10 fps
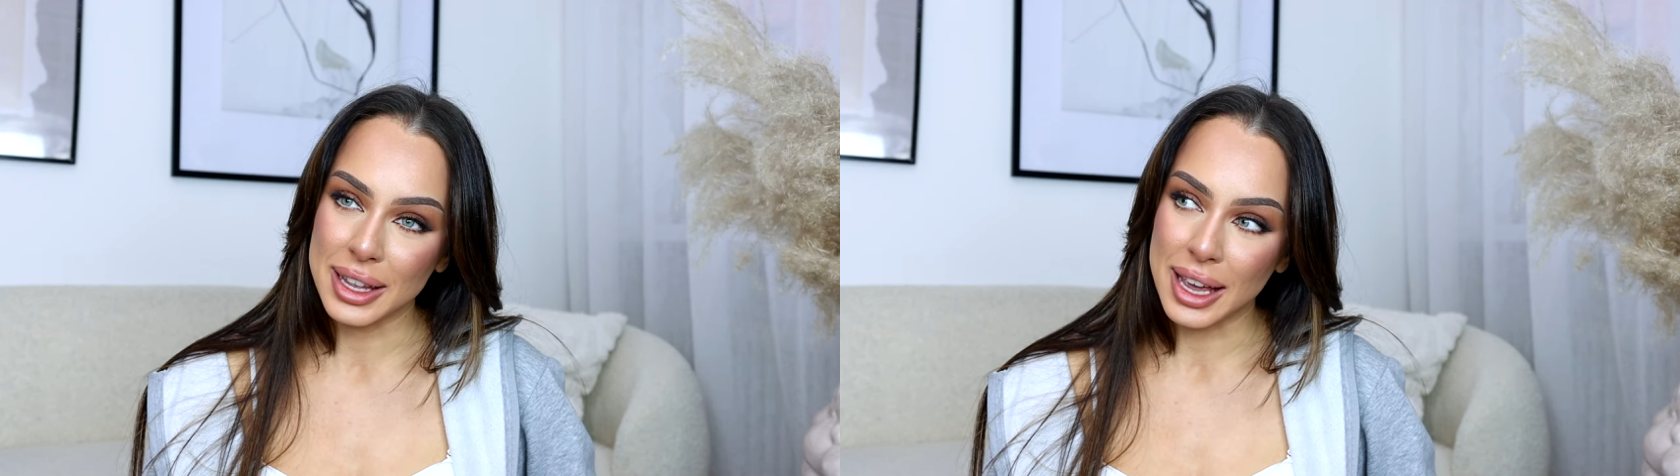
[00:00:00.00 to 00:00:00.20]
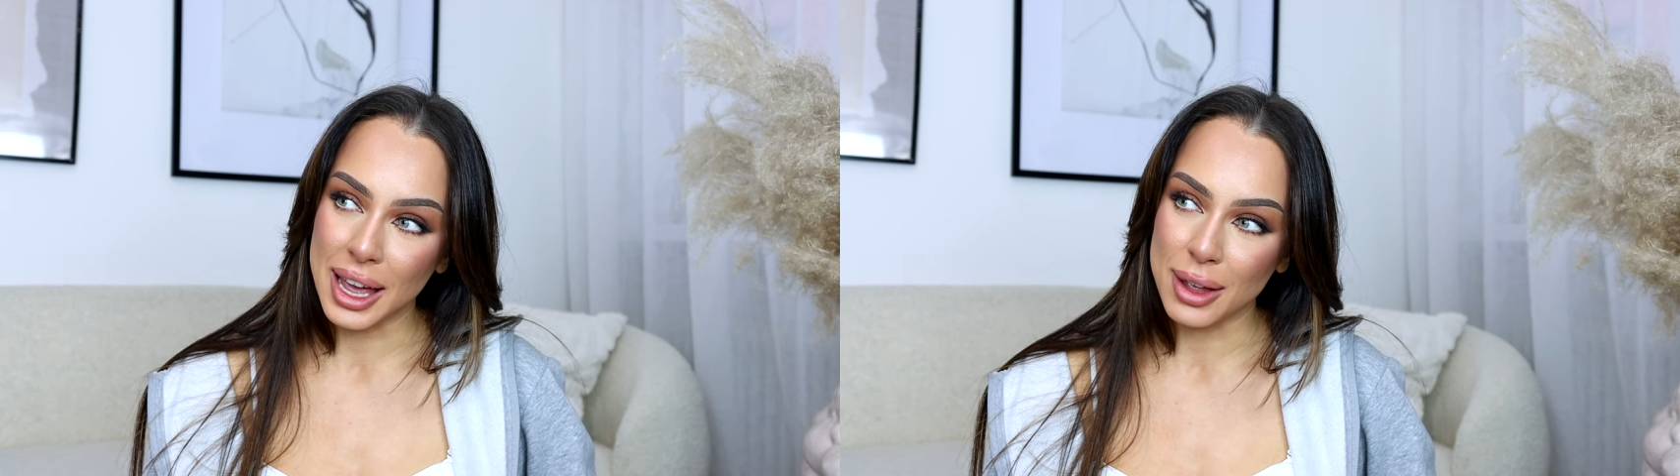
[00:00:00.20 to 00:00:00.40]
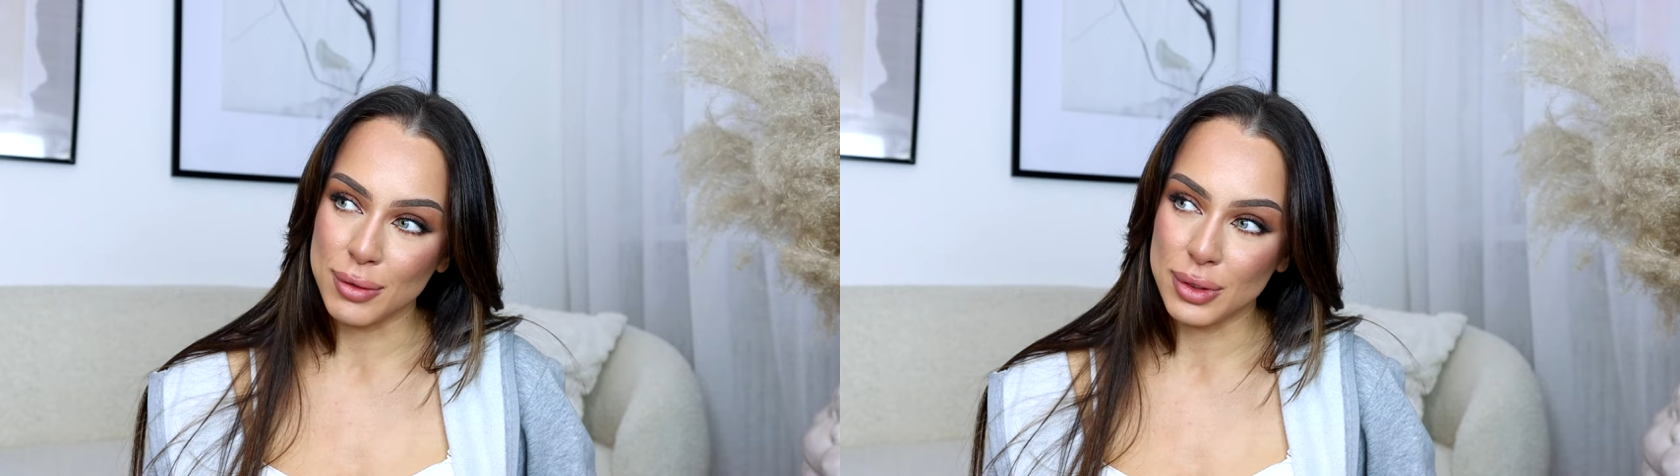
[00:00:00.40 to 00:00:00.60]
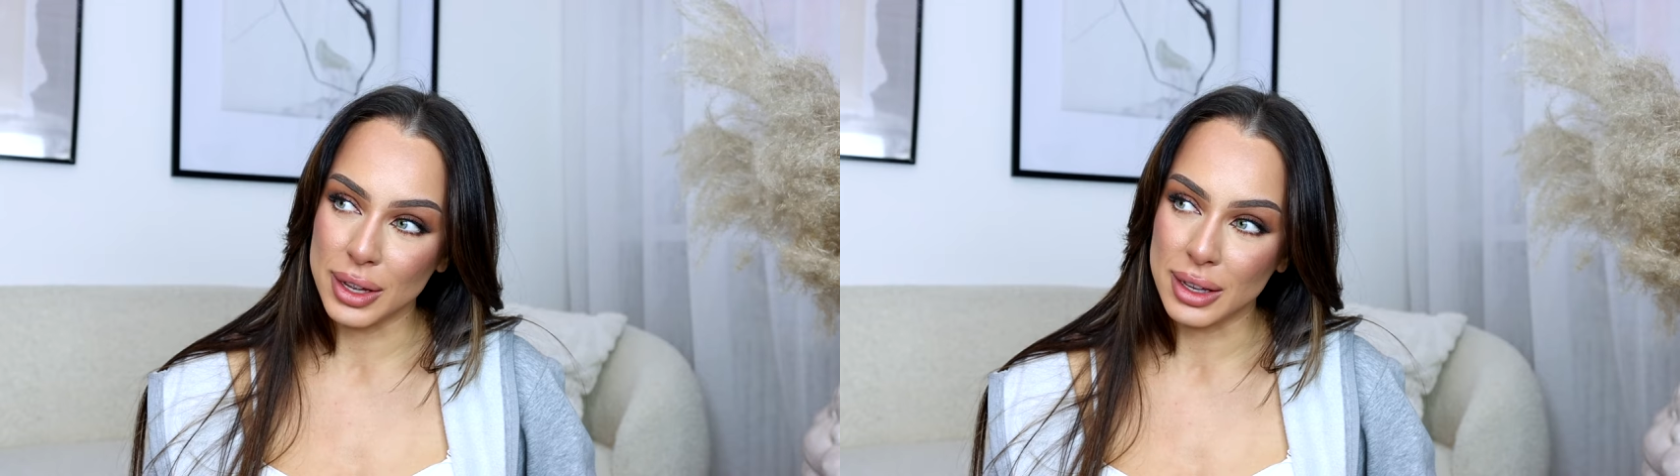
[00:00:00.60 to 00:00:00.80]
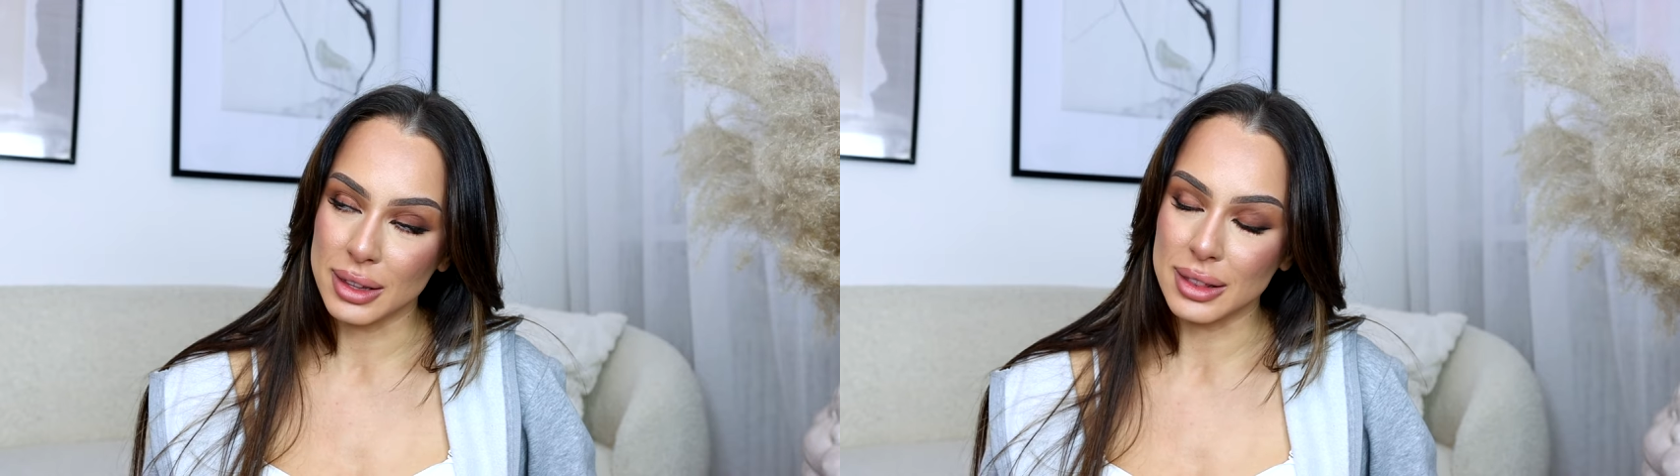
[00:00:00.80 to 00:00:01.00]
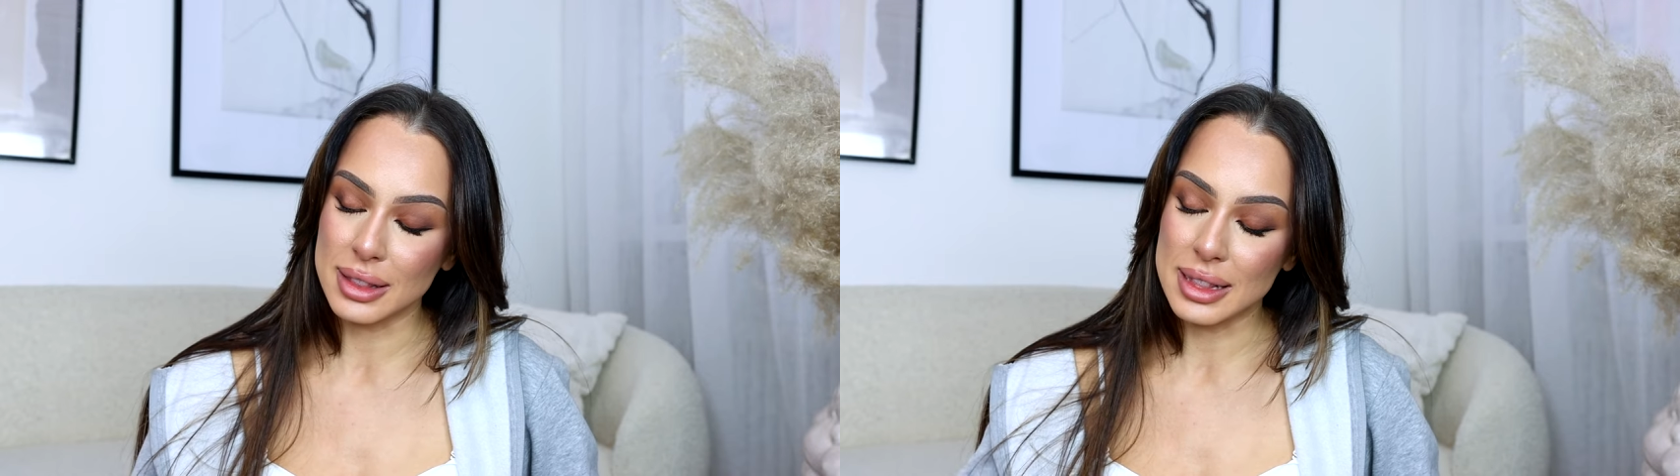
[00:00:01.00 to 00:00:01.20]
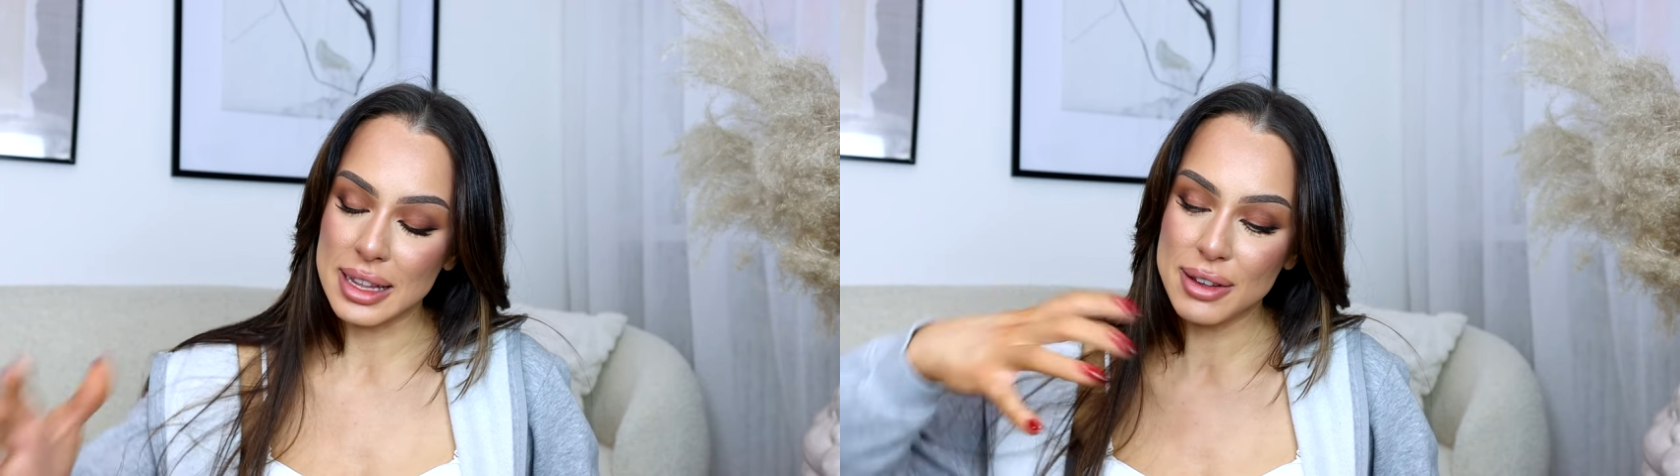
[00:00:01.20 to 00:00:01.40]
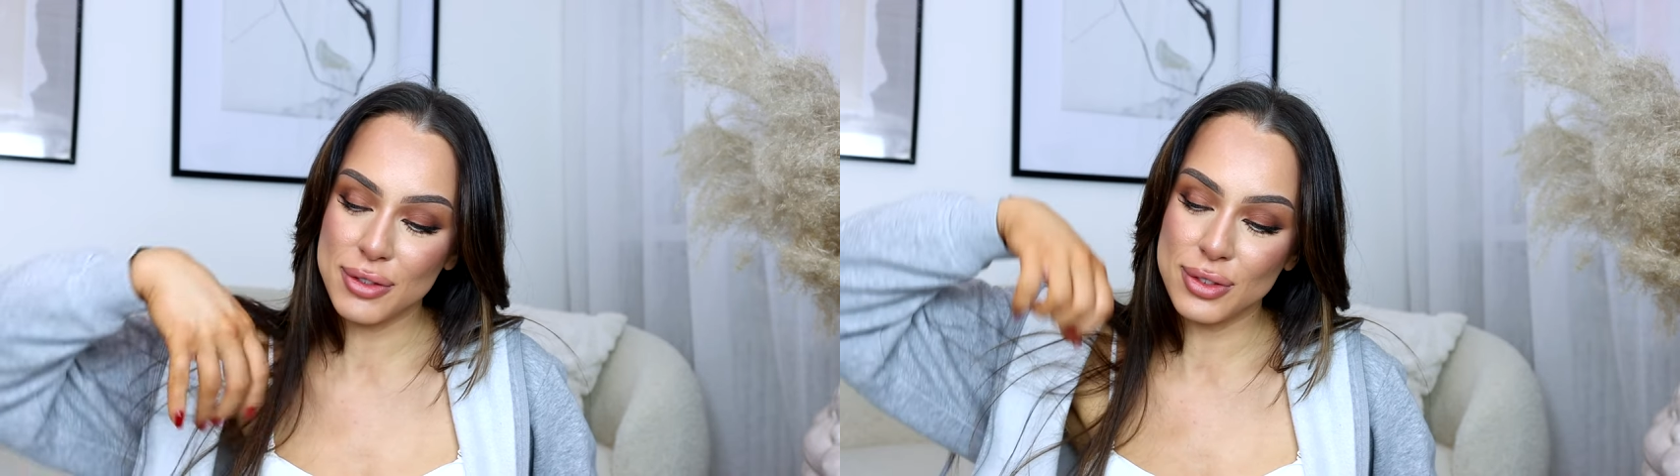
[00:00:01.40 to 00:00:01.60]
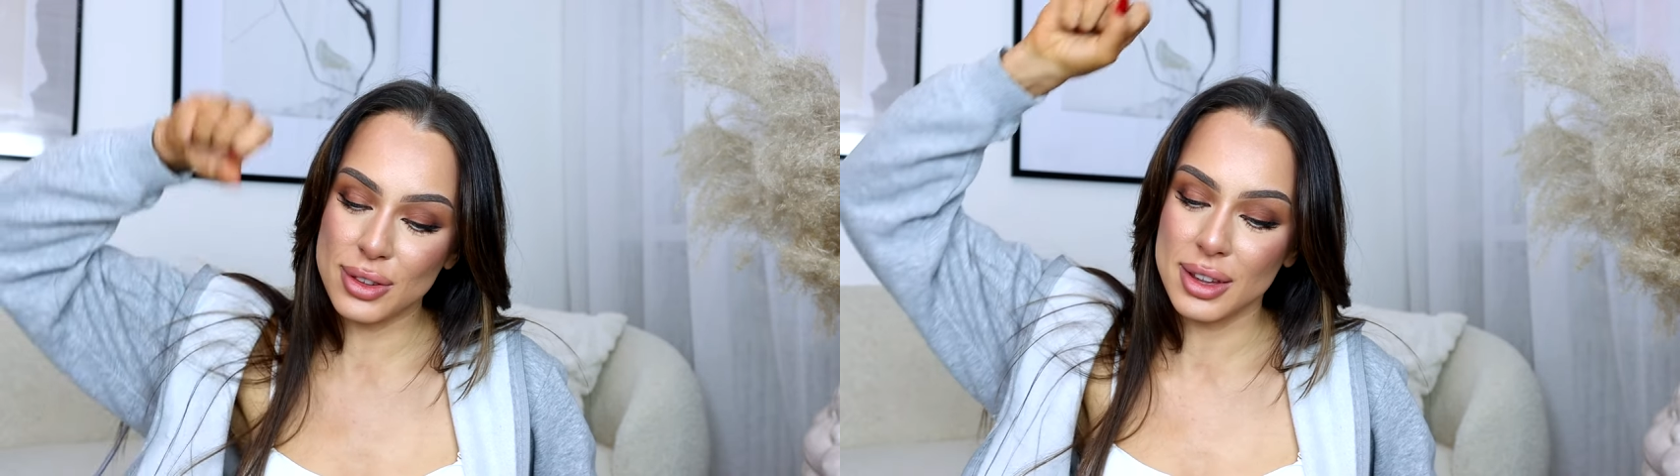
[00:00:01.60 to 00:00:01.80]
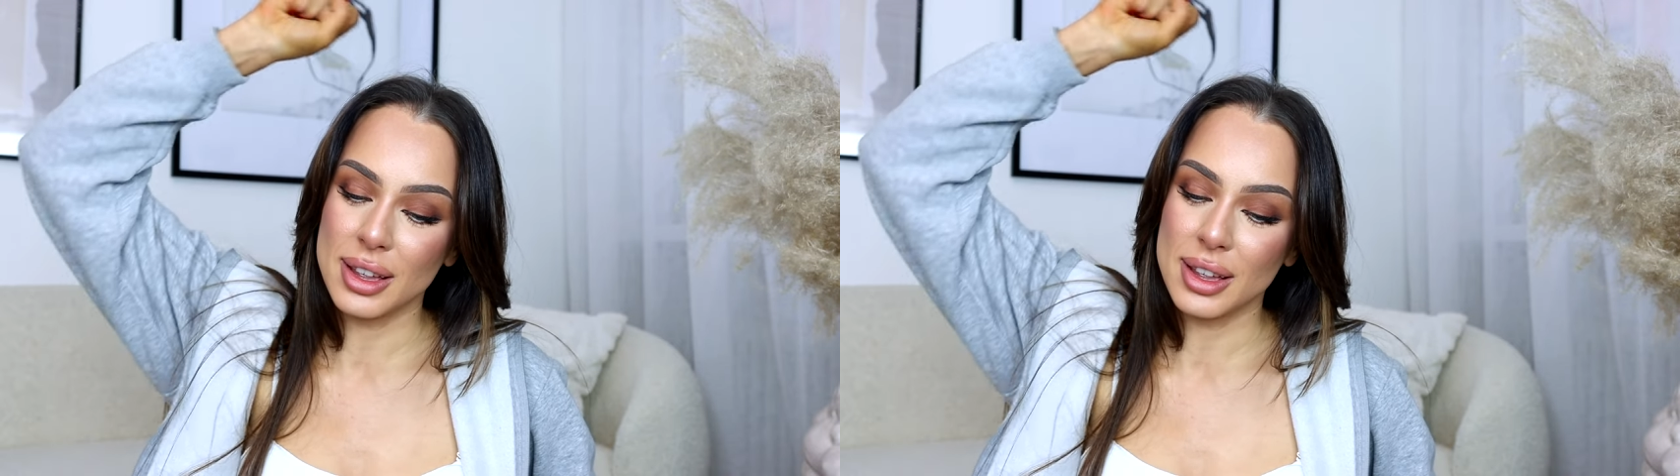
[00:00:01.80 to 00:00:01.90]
Like I have like lift